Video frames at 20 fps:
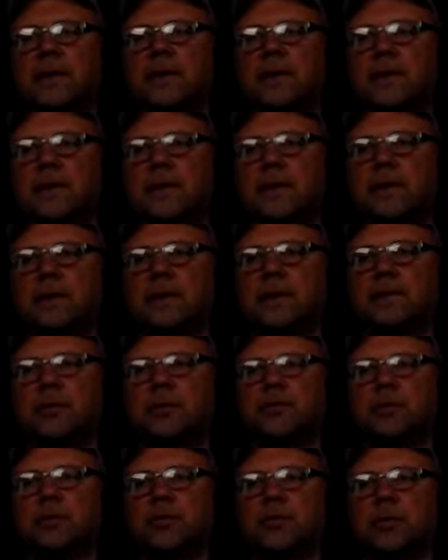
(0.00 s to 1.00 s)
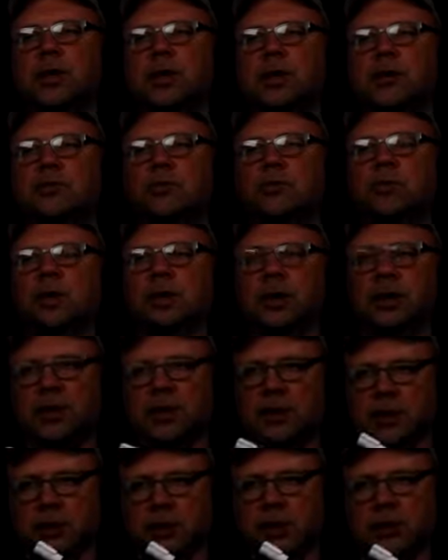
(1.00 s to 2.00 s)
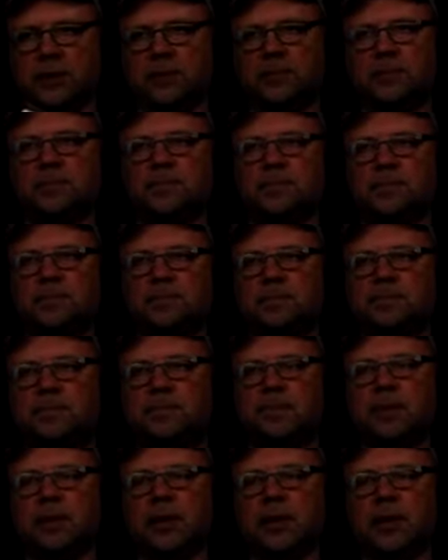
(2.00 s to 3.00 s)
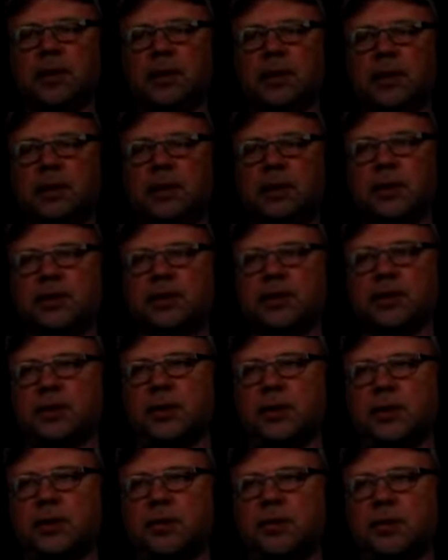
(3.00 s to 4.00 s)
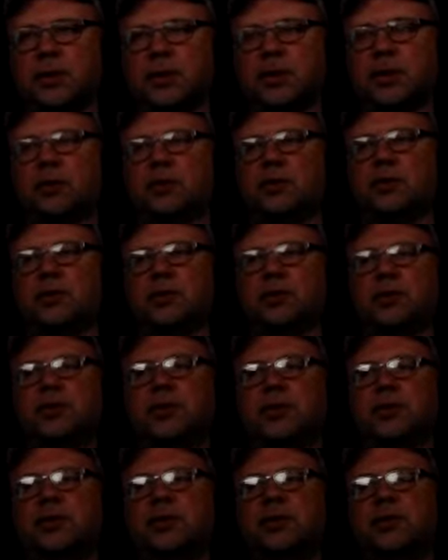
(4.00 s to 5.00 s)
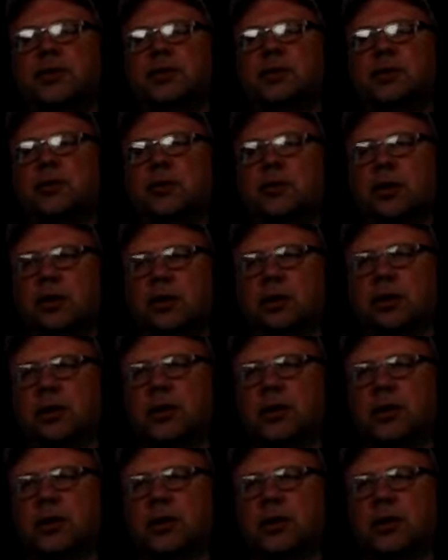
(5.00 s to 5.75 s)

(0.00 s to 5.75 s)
uh, so we'll make it work harder. Let's say we're going to increase the torque